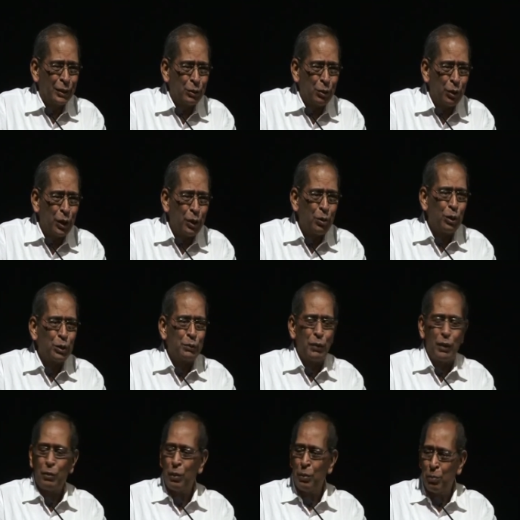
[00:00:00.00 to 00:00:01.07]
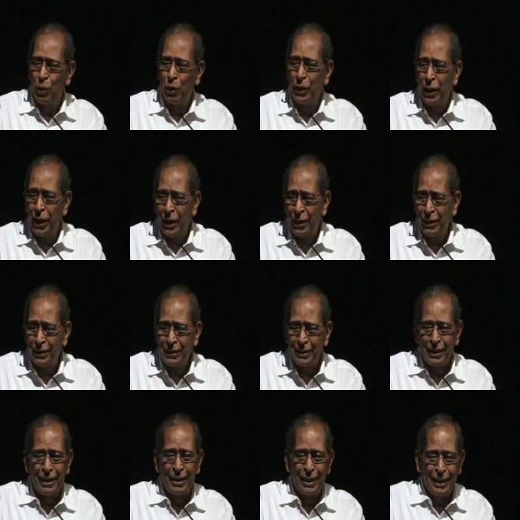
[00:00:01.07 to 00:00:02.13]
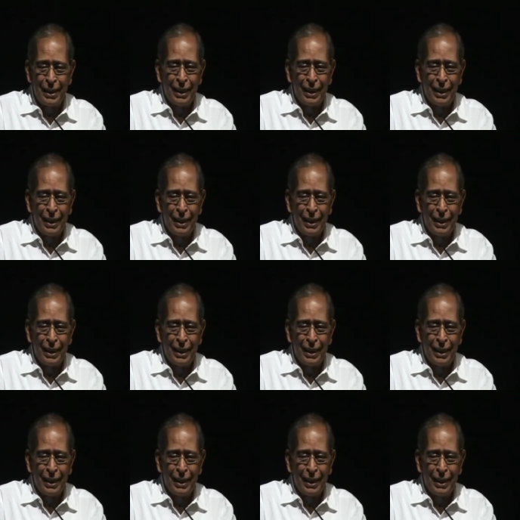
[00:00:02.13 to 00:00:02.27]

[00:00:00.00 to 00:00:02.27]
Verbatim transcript: So he goes for one more year. So